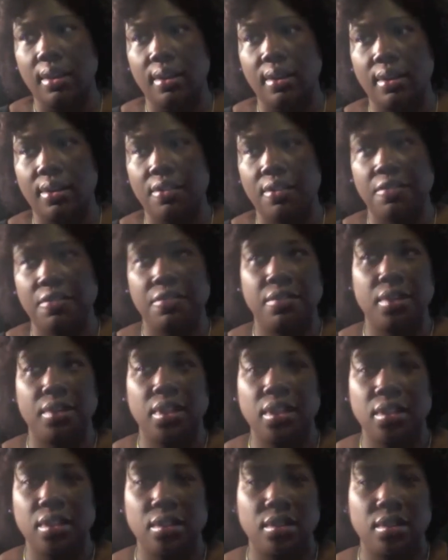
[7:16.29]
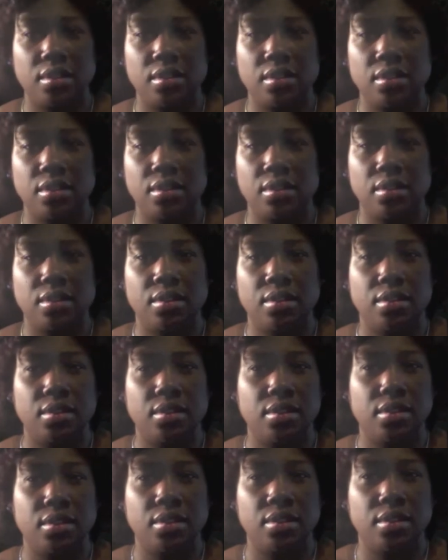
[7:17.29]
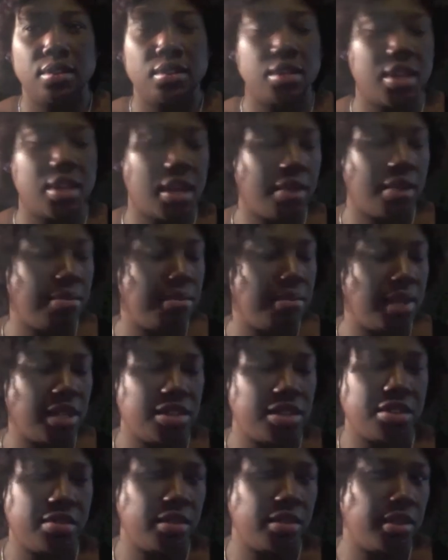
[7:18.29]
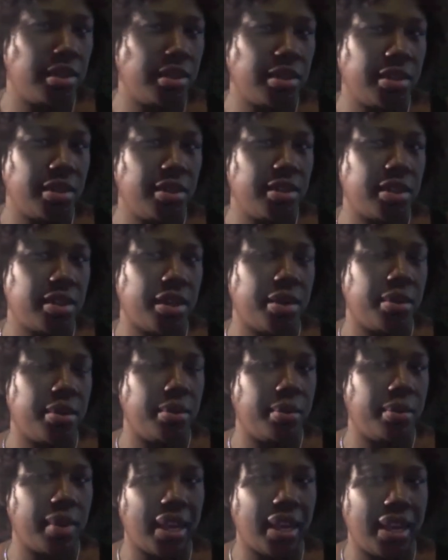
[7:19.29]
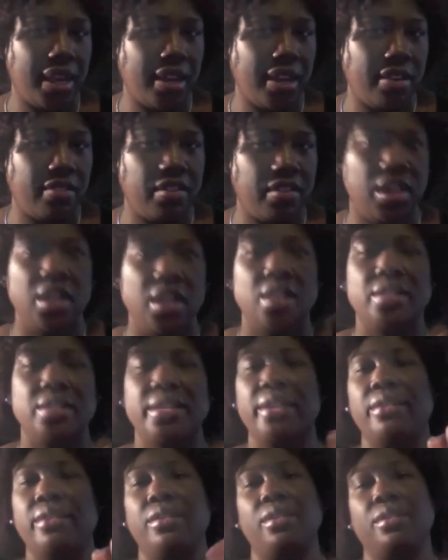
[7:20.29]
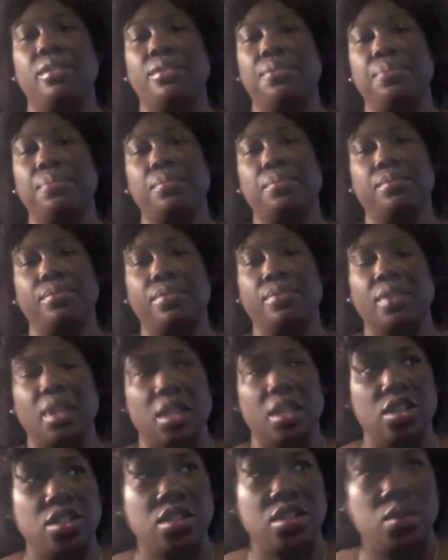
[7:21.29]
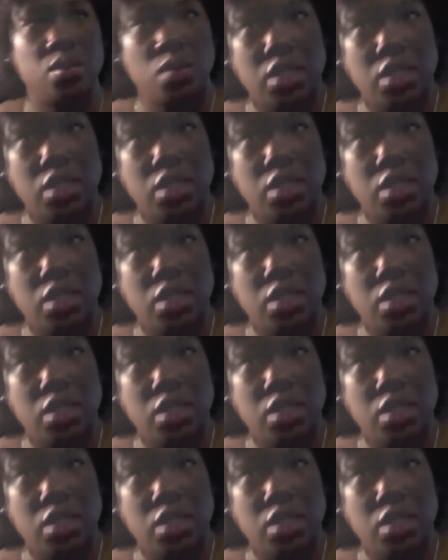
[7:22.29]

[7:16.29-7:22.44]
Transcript: The front, not much of a curl. It's like a wave. So I don't know. It just wanted